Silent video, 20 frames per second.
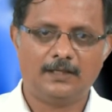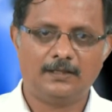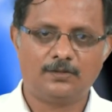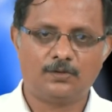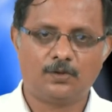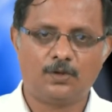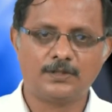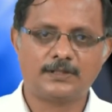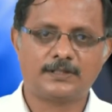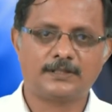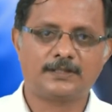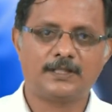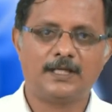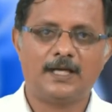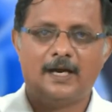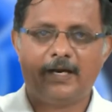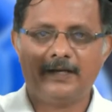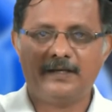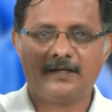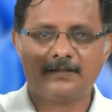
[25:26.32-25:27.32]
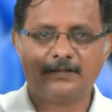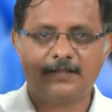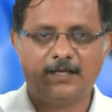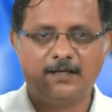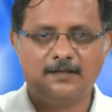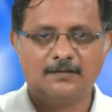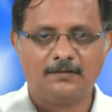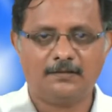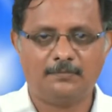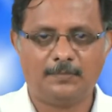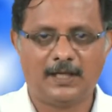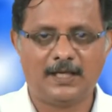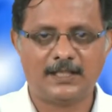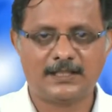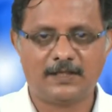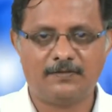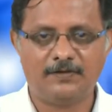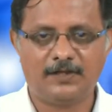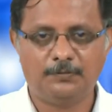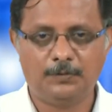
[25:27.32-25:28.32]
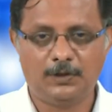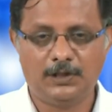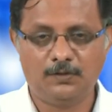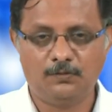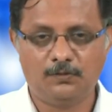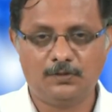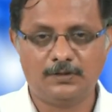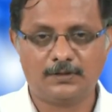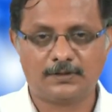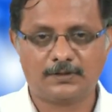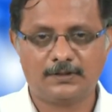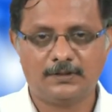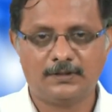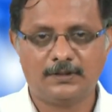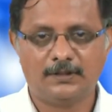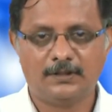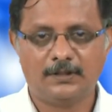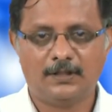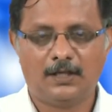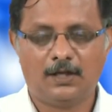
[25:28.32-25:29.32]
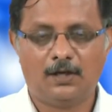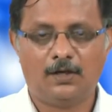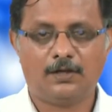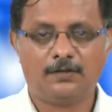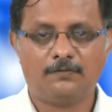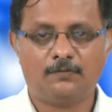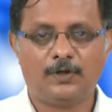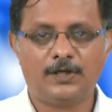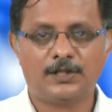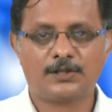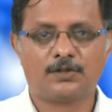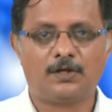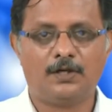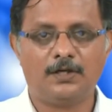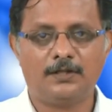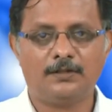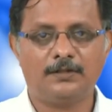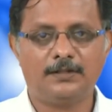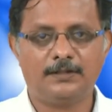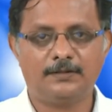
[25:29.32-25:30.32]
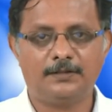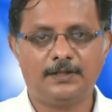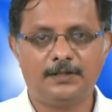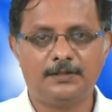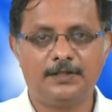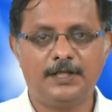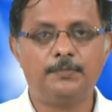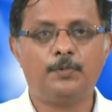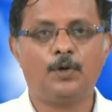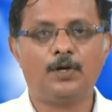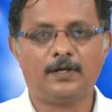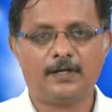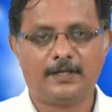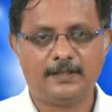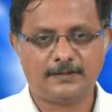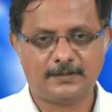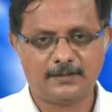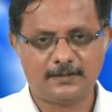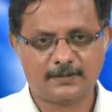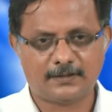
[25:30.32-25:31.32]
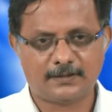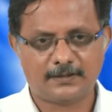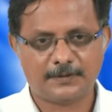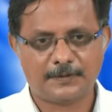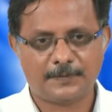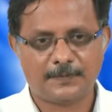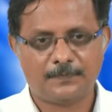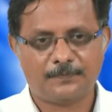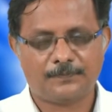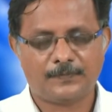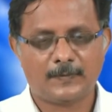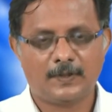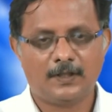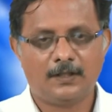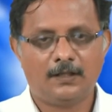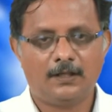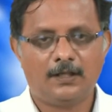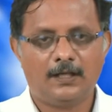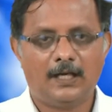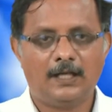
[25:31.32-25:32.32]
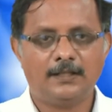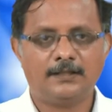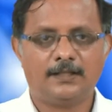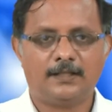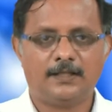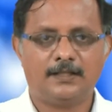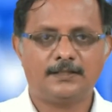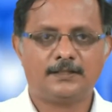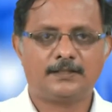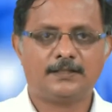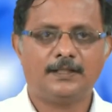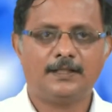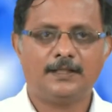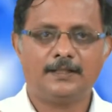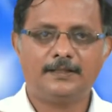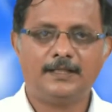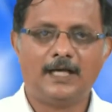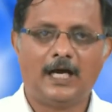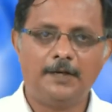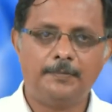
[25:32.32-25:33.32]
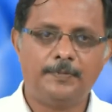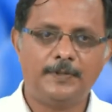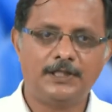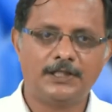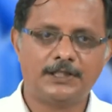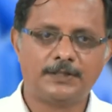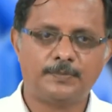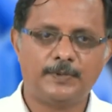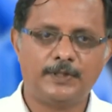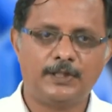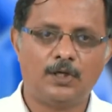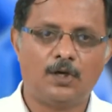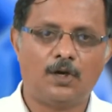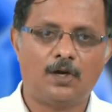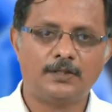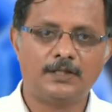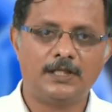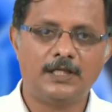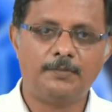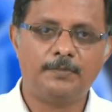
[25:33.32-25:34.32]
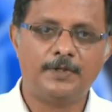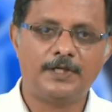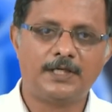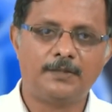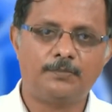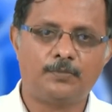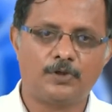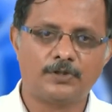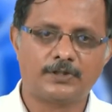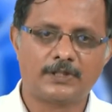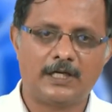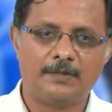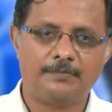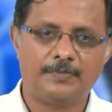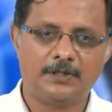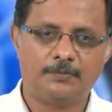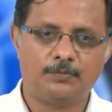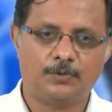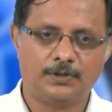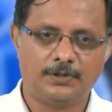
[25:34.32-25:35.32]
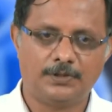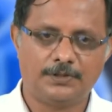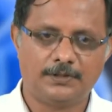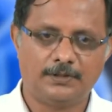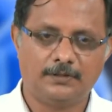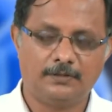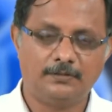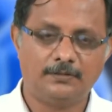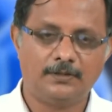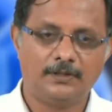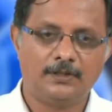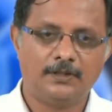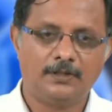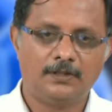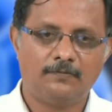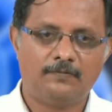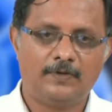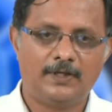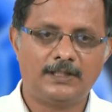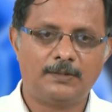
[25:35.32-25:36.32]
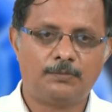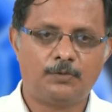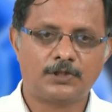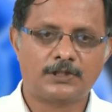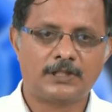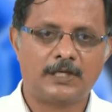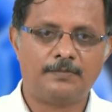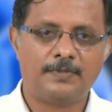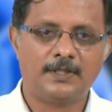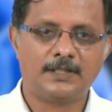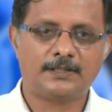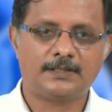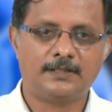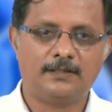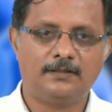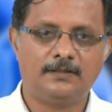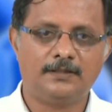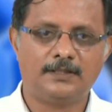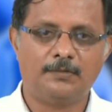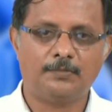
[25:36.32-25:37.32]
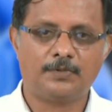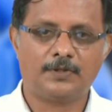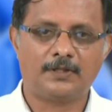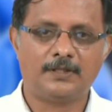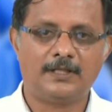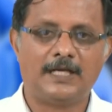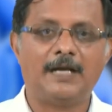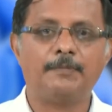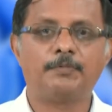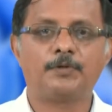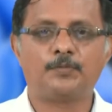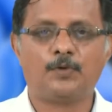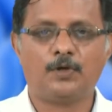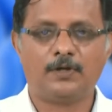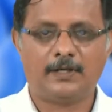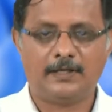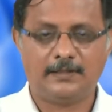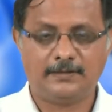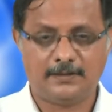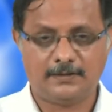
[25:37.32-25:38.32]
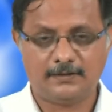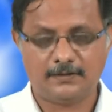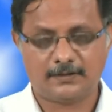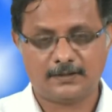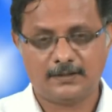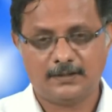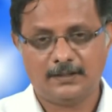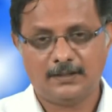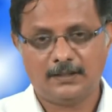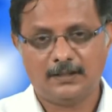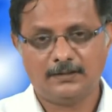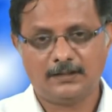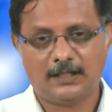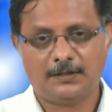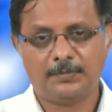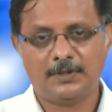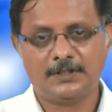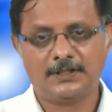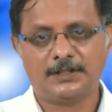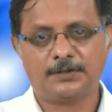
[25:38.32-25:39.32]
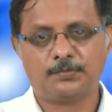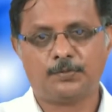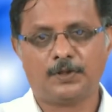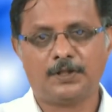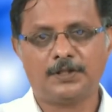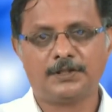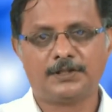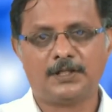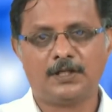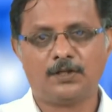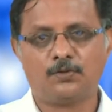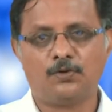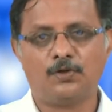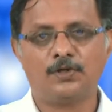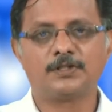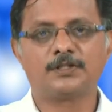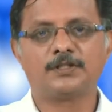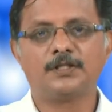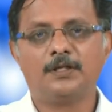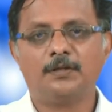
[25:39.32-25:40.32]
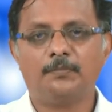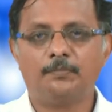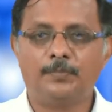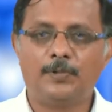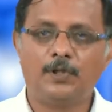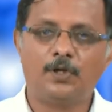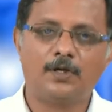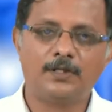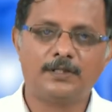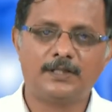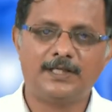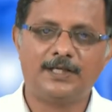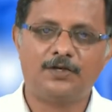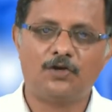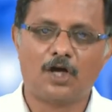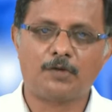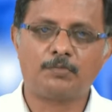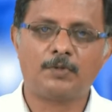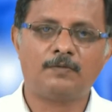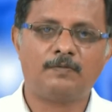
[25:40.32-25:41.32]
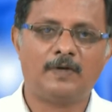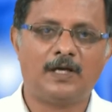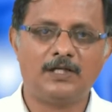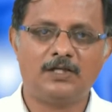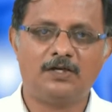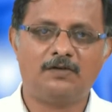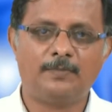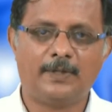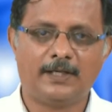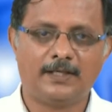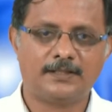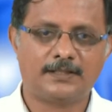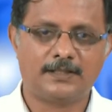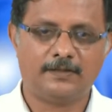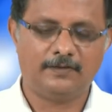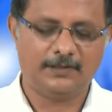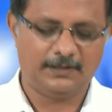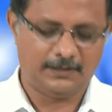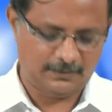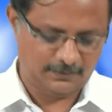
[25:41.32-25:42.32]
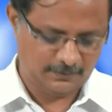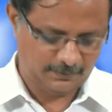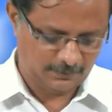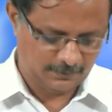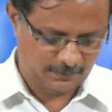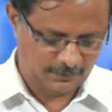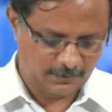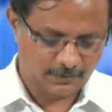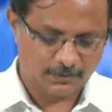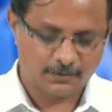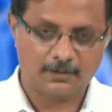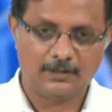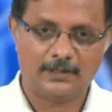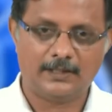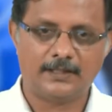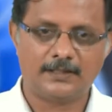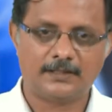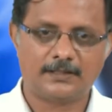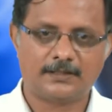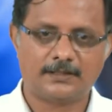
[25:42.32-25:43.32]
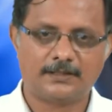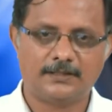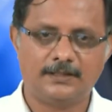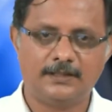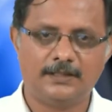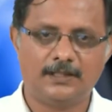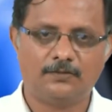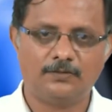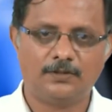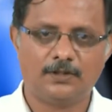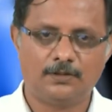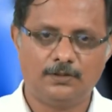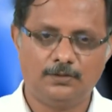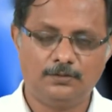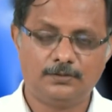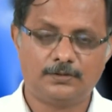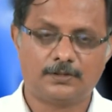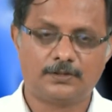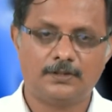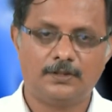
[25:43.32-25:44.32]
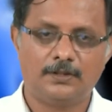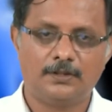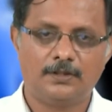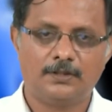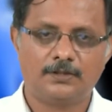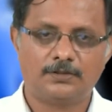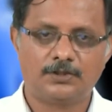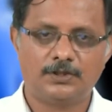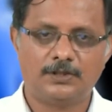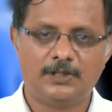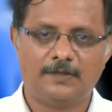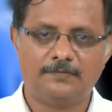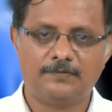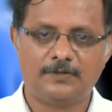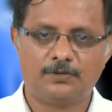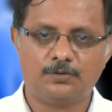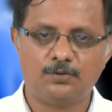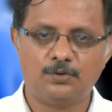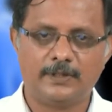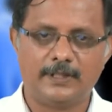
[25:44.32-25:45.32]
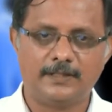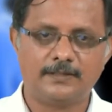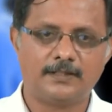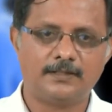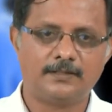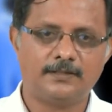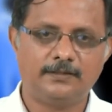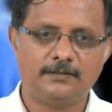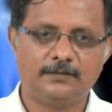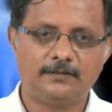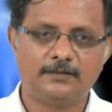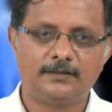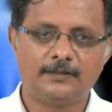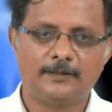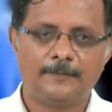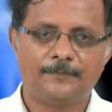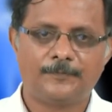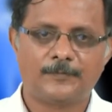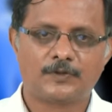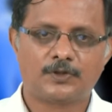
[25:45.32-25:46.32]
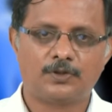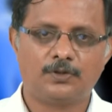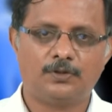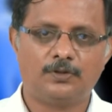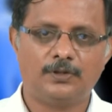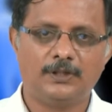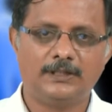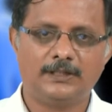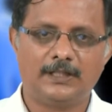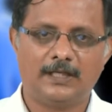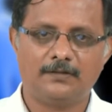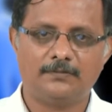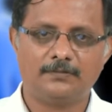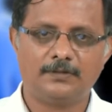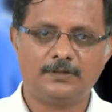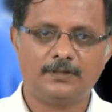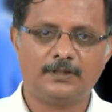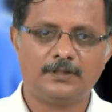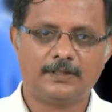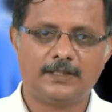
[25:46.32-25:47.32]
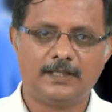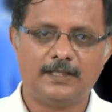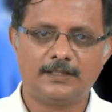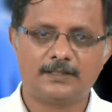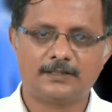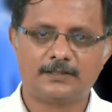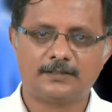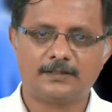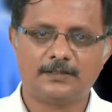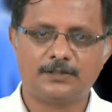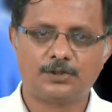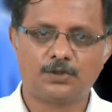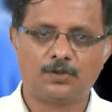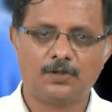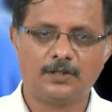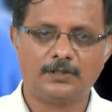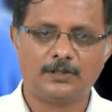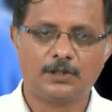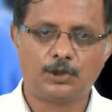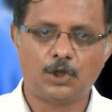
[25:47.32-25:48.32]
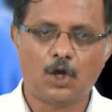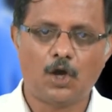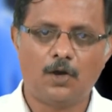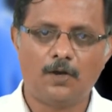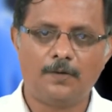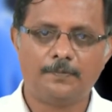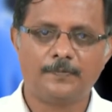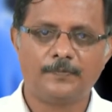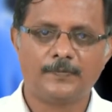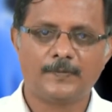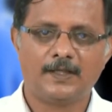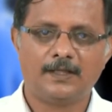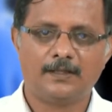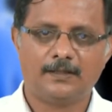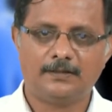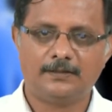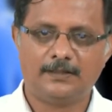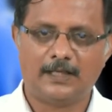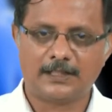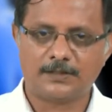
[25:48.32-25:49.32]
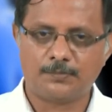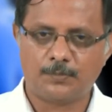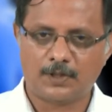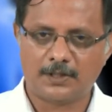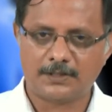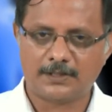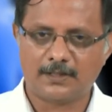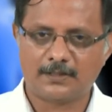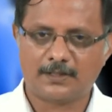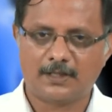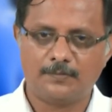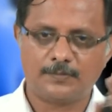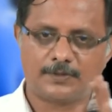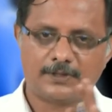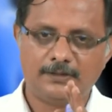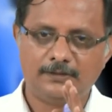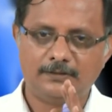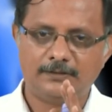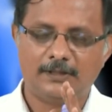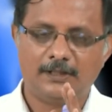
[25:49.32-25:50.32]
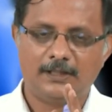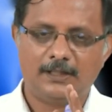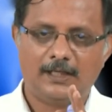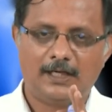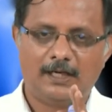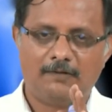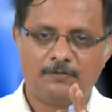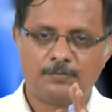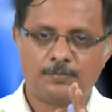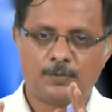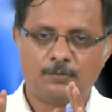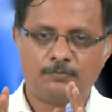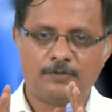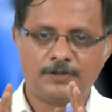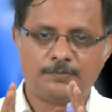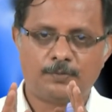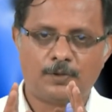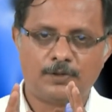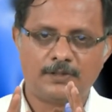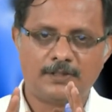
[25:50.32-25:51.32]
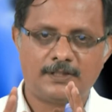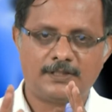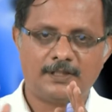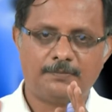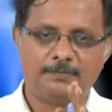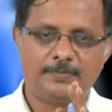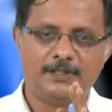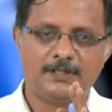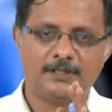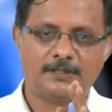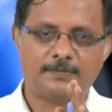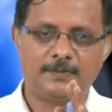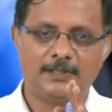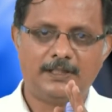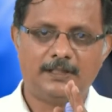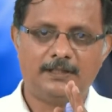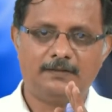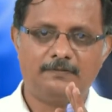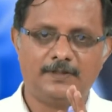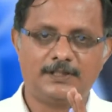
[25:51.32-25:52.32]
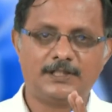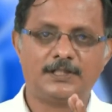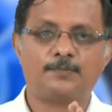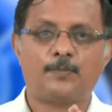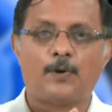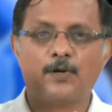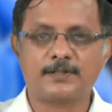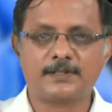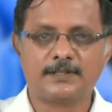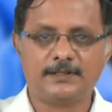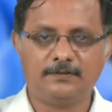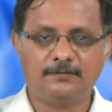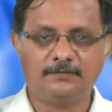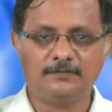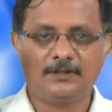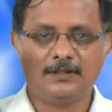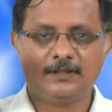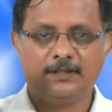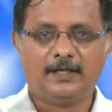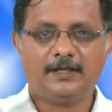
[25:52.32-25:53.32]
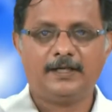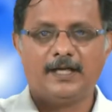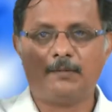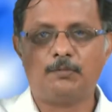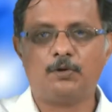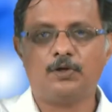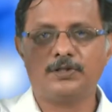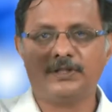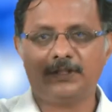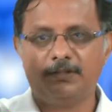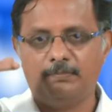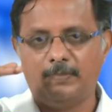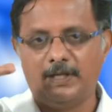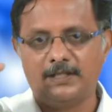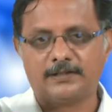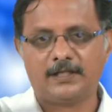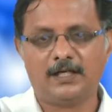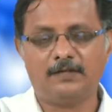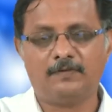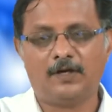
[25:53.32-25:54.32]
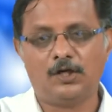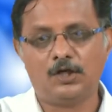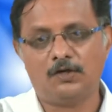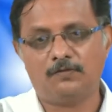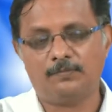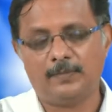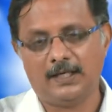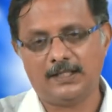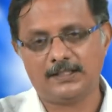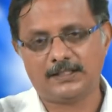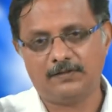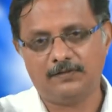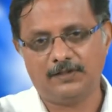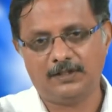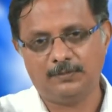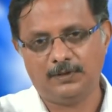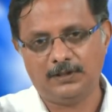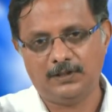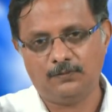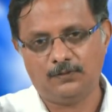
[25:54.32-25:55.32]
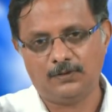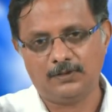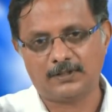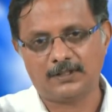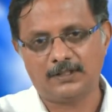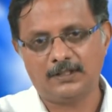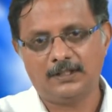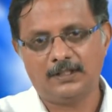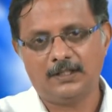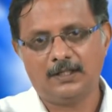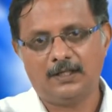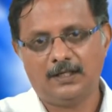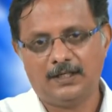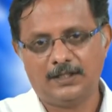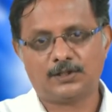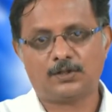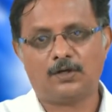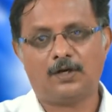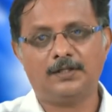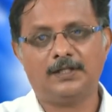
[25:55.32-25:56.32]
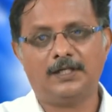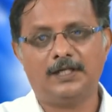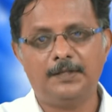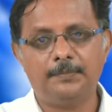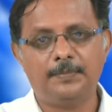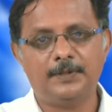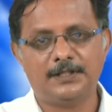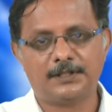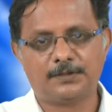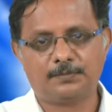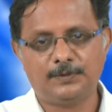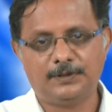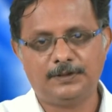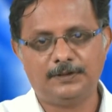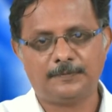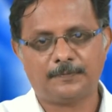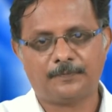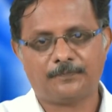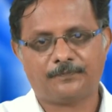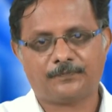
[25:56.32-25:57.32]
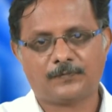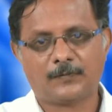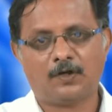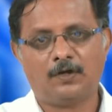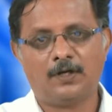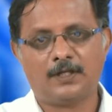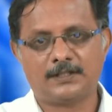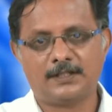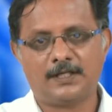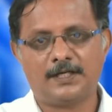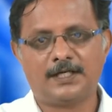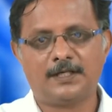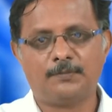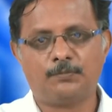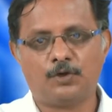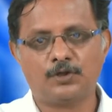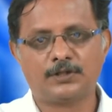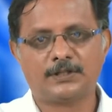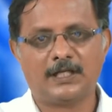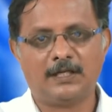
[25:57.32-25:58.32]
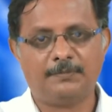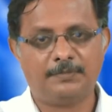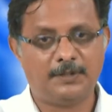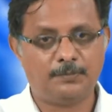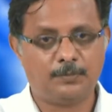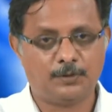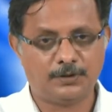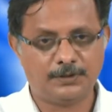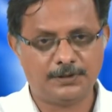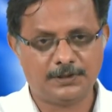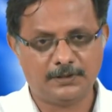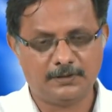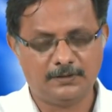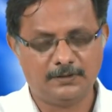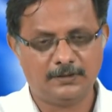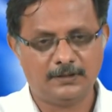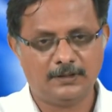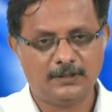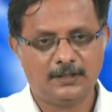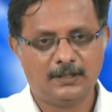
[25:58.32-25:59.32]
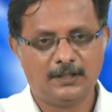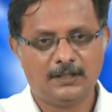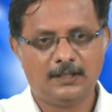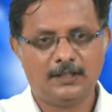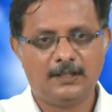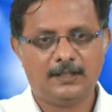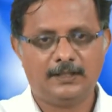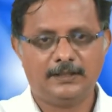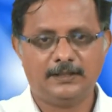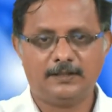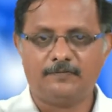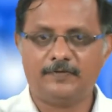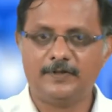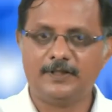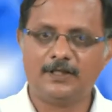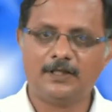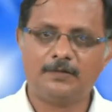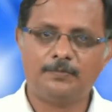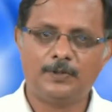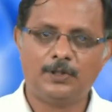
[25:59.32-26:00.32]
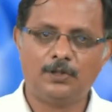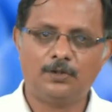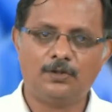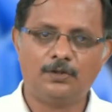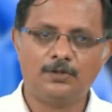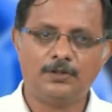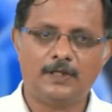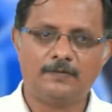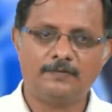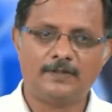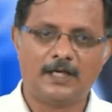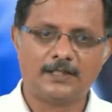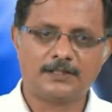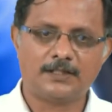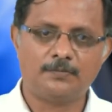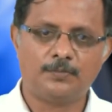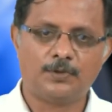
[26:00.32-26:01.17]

grows higher than minus 70 millivolts, or what is called it depolarizes. And there is the IPSP or the inhibitory postsynaptic potential, where the postsynaptic cell temporarily hyperpolarizes, that means its potential goes below the normal value of minus 70. So, let us see how that looks. So, you have the two cases here. So, in the case shown in the top, the action potential comes in and which produces a PSP which is positive, right, above the baseline value of minus 70 millivolts. It is called the EPSP or excitatory postsynaptic potential. In the figure below, you have the action